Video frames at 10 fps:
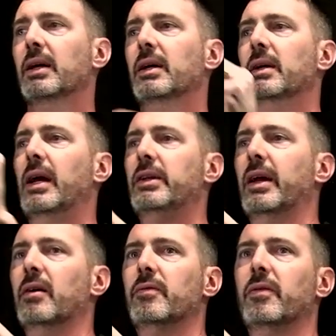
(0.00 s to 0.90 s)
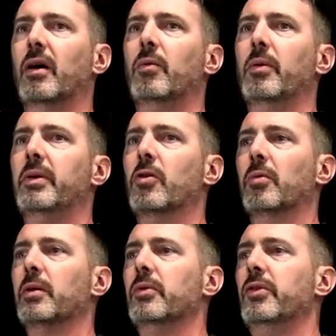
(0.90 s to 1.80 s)
And you have what we
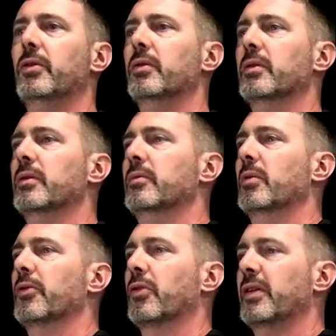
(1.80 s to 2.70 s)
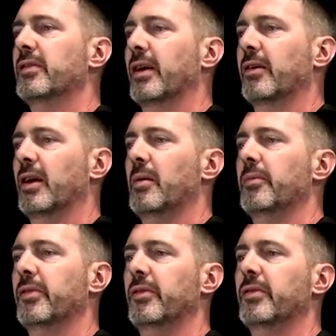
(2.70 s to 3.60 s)
normally would do when we're drawing these
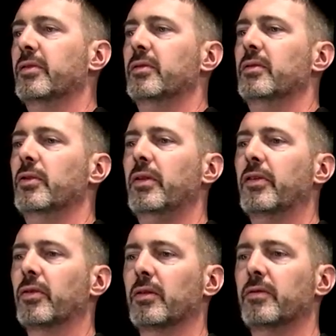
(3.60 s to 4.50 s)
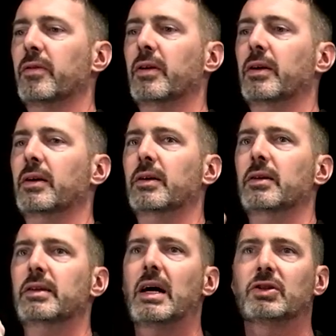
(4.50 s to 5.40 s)
diagrams is do these sort of
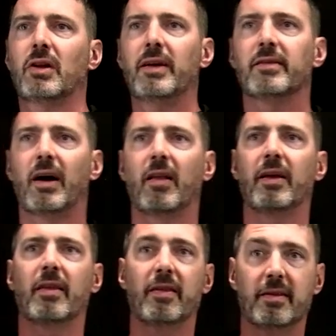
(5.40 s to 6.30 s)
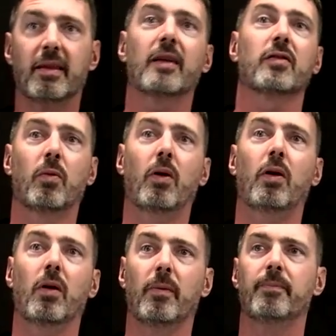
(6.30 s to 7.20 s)
dashed lines to highlight that that's a
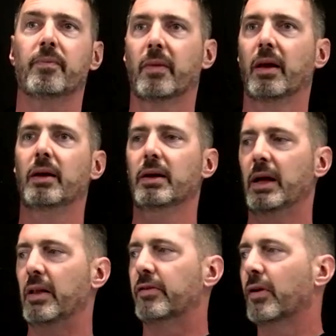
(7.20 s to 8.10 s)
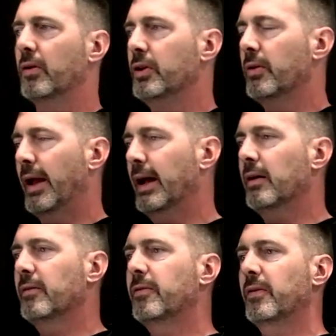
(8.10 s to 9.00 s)
wall. And so you
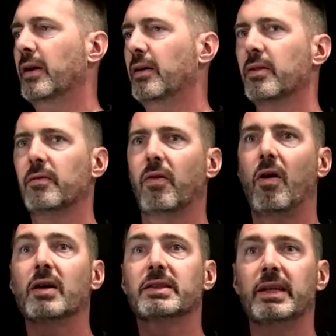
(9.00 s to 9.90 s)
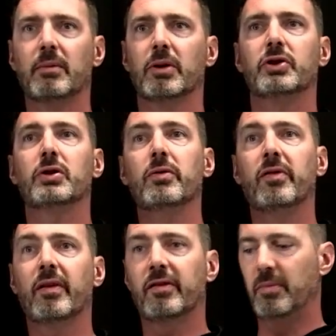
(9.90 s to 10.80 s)
have the velocity, and I'm going to choose
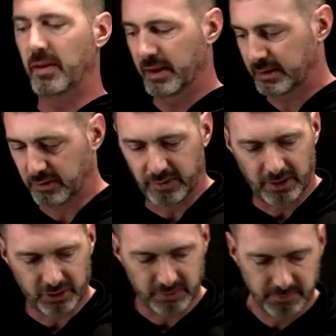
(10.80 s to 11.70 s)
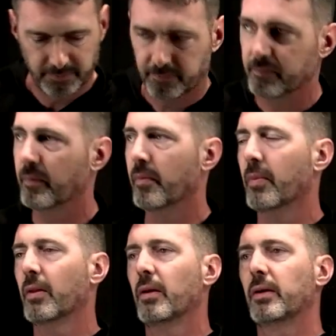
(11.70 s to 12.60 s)
this to be the x direction.
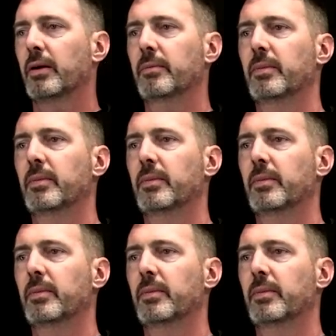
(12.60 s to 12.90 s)
Okay.